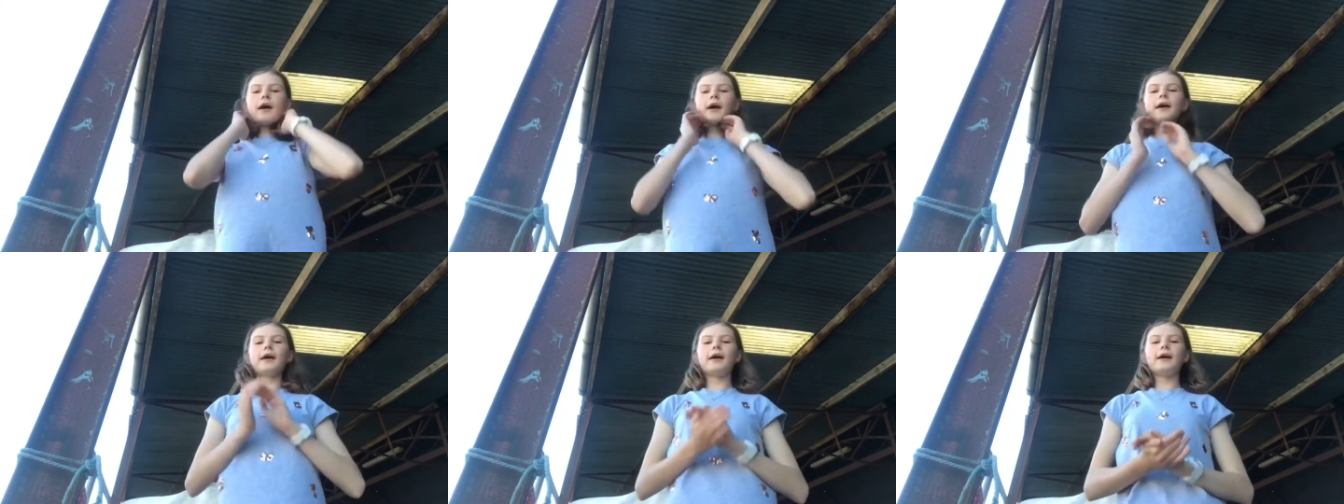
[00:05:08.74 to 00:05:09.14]

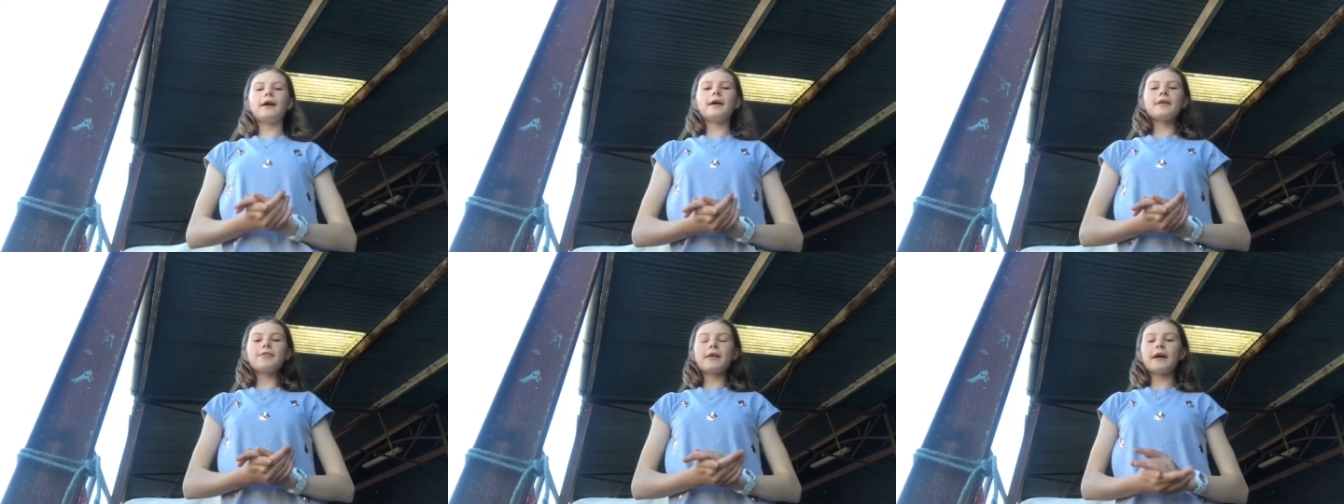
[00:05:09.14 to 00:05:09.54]

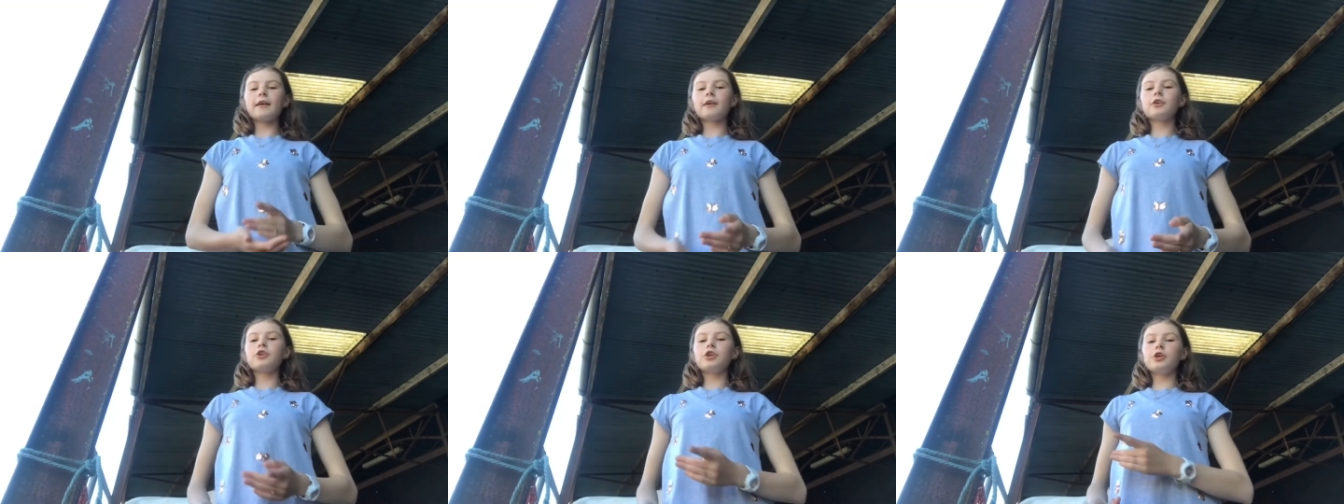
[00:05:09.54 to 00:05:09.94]
I
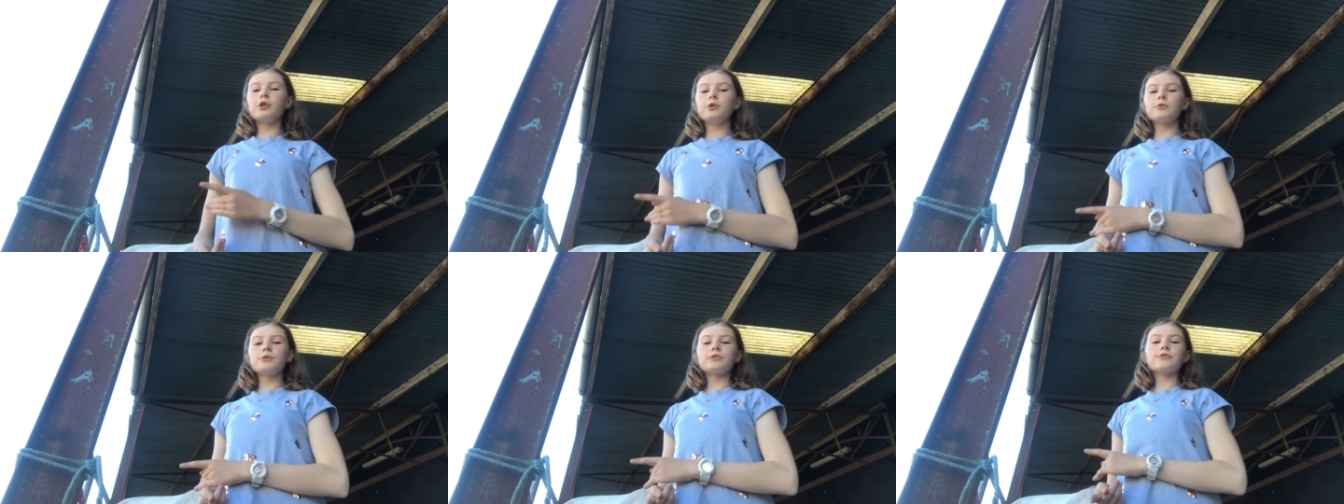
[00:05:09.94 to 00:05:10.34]
then
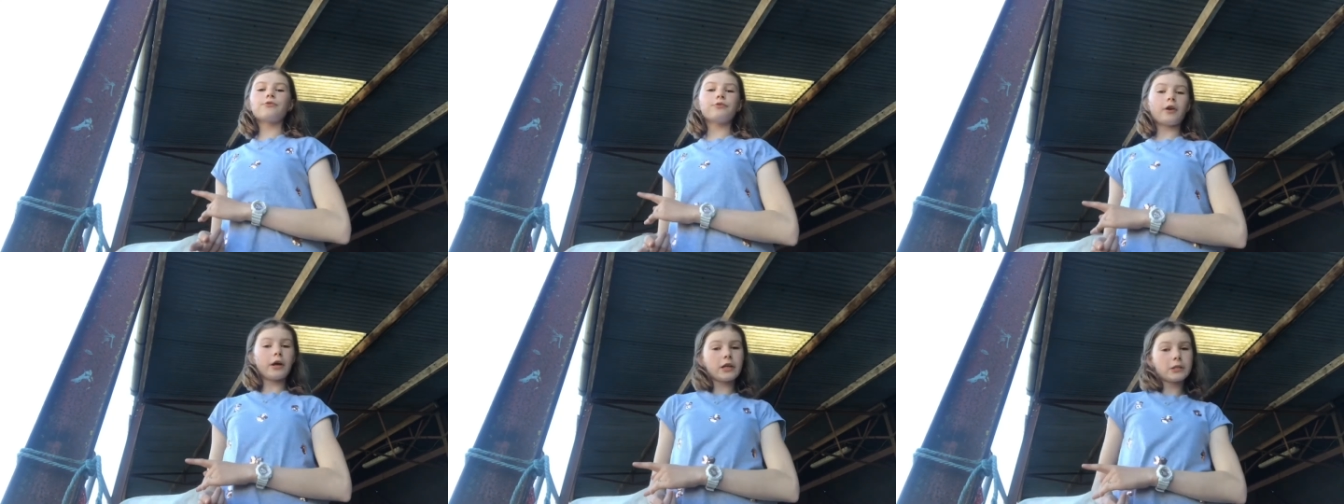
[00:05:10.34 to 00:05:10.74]
use
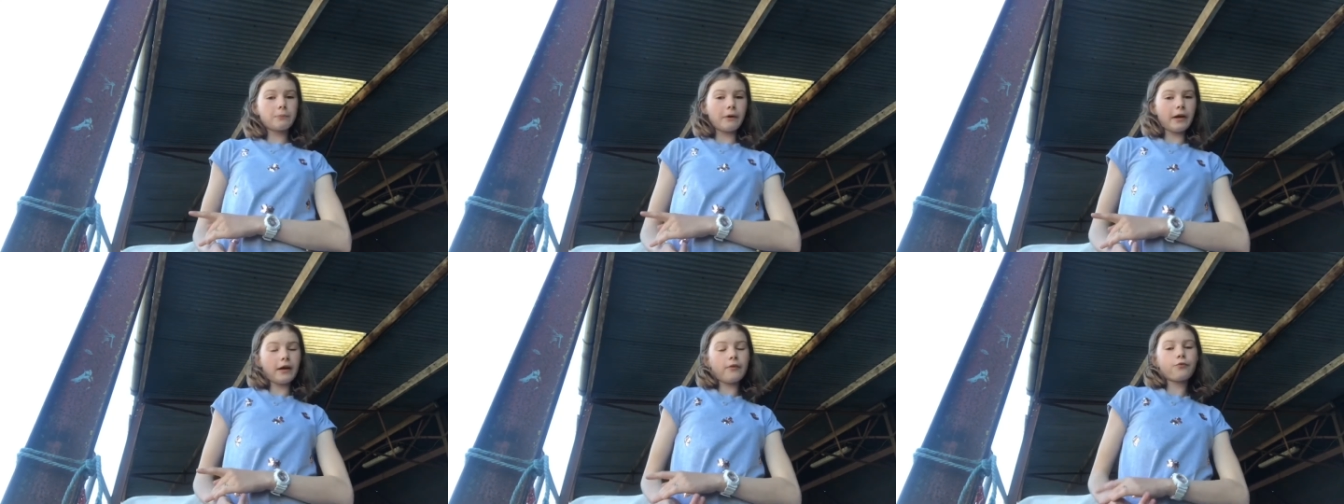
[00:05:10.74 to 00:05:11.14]
fly
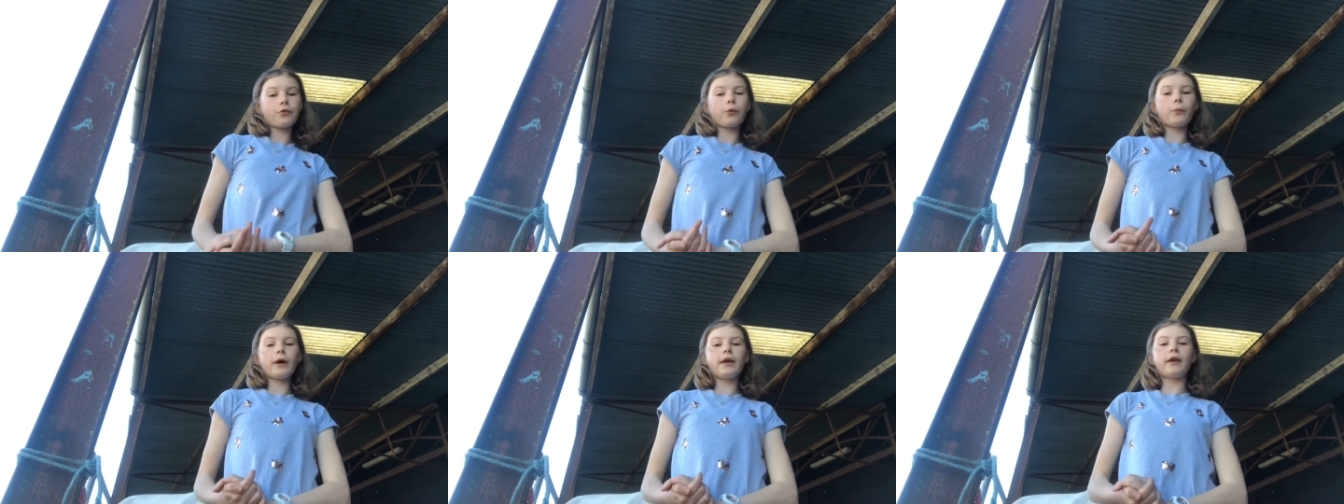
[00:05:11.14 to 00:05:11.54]
spray
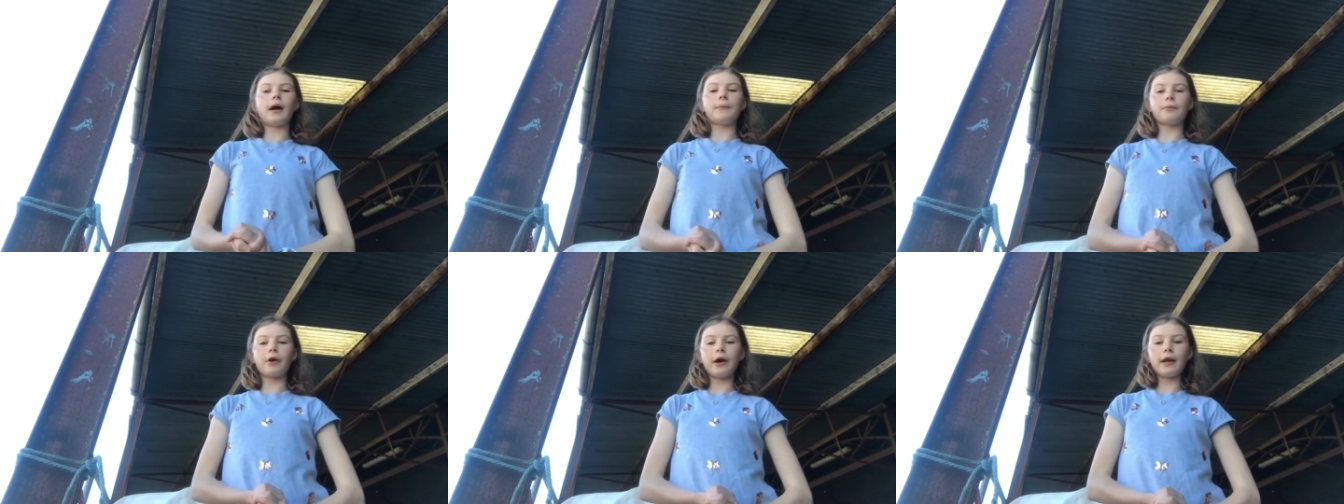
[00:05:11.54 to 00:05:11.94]
for when
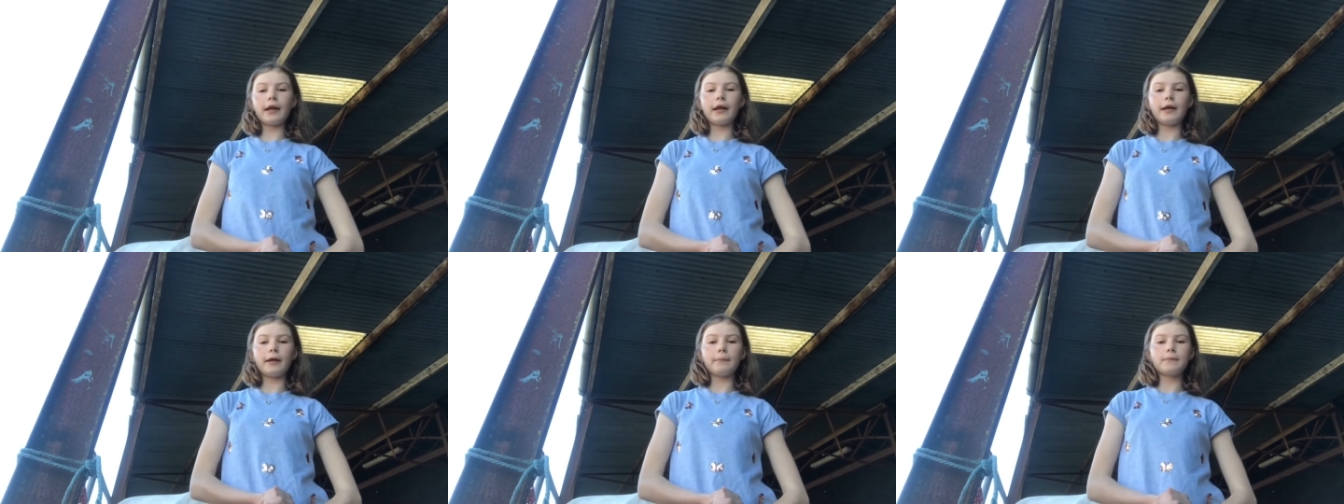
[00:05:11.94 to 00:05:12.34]
I'm
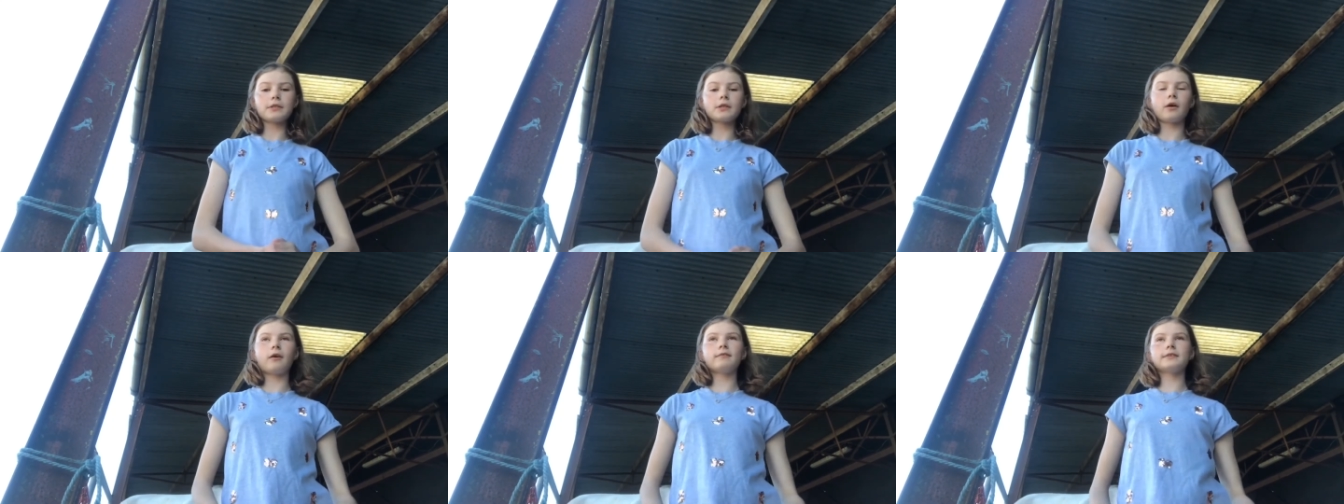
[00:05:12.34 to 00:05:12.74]
riding him
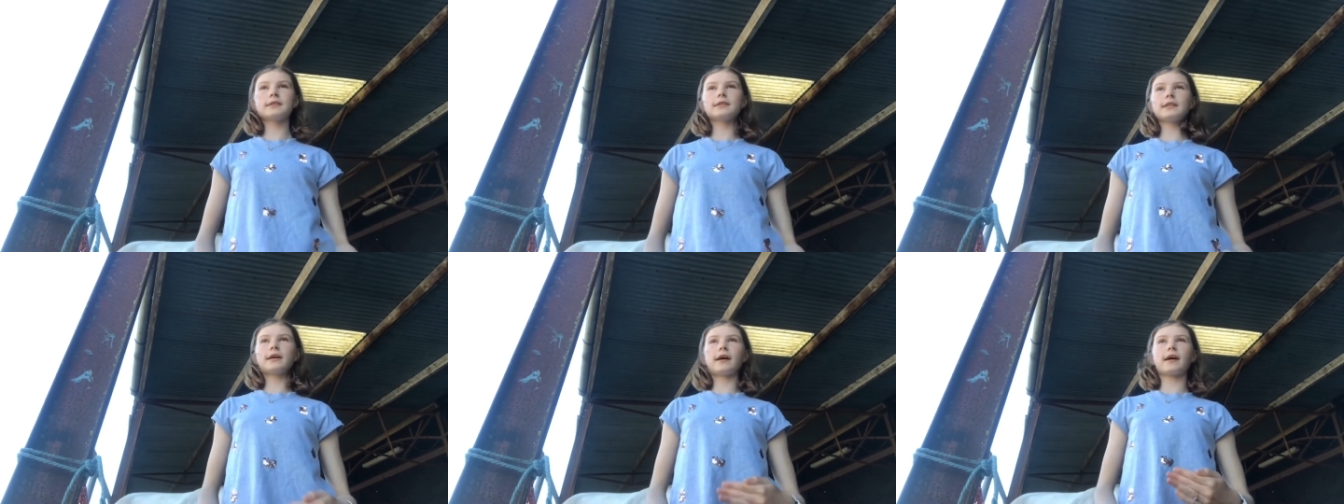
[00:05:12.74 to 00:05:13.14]
so
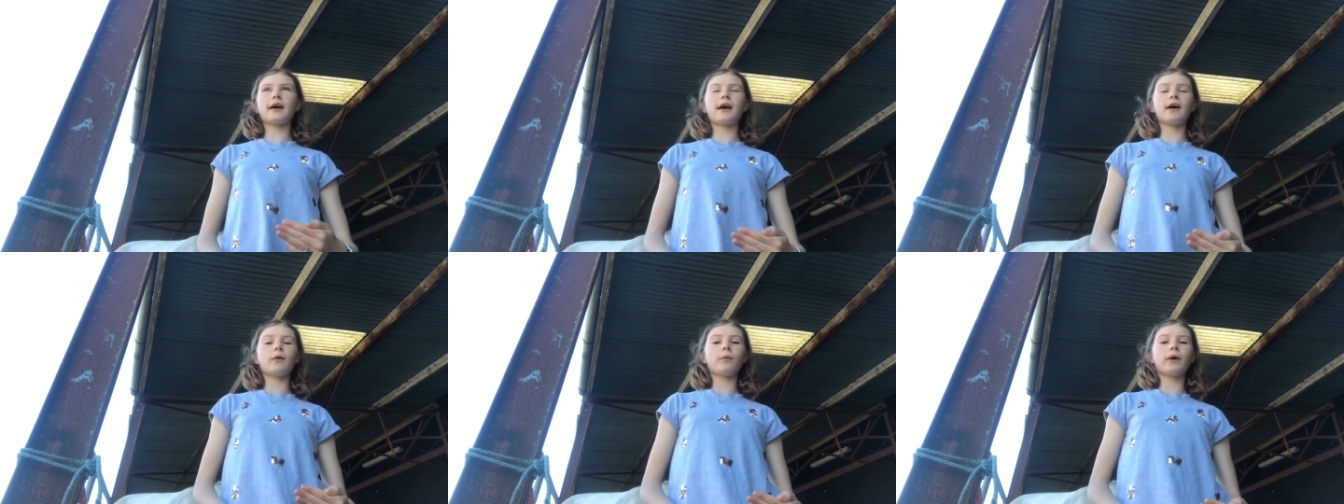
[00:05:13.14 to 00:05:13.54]
obviously I
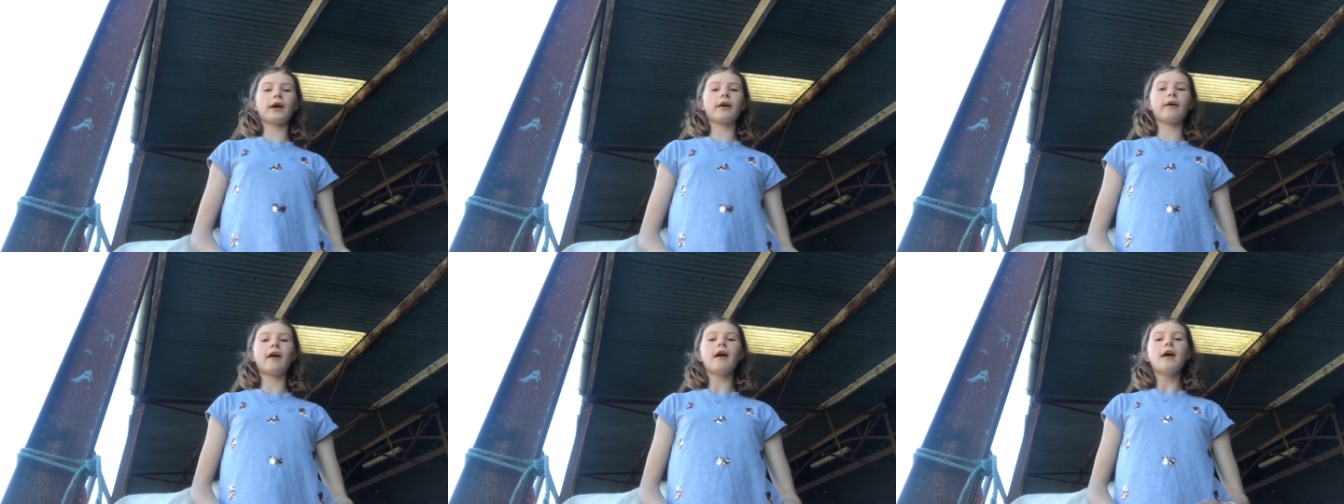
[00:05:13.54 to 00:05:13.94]
can't
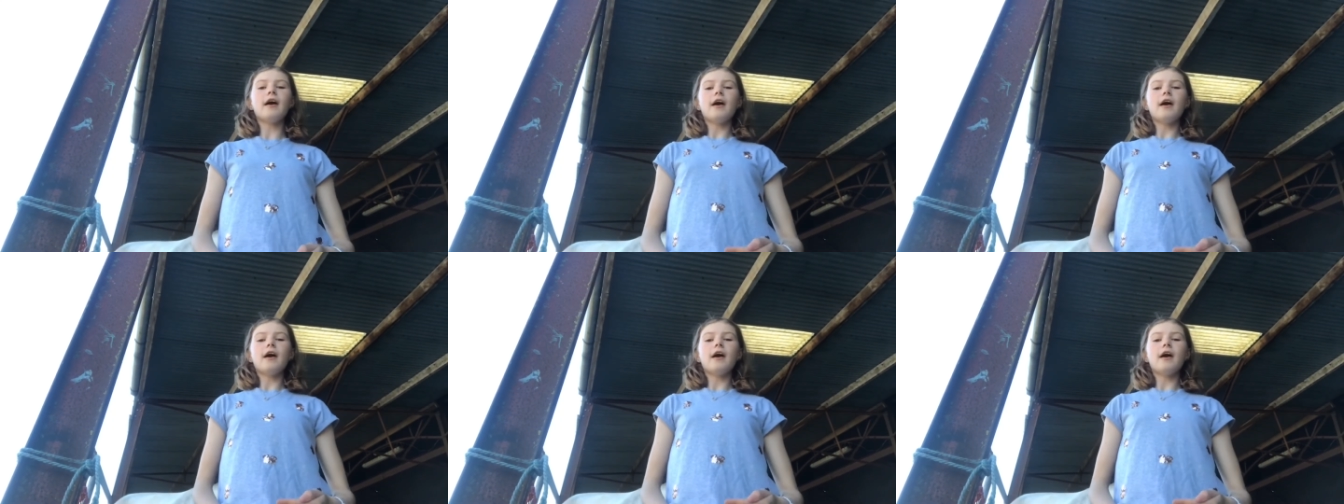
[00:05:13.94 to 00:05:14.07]
wear